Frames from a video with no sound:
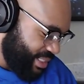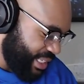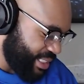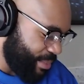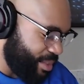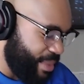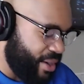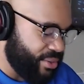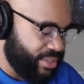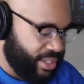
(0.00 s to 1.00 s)
says something
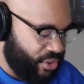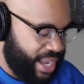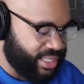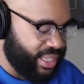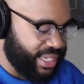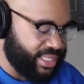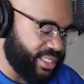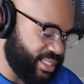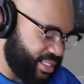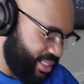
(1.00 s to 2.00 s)
about
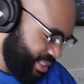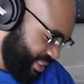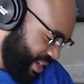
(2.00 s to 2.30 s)
congratulations,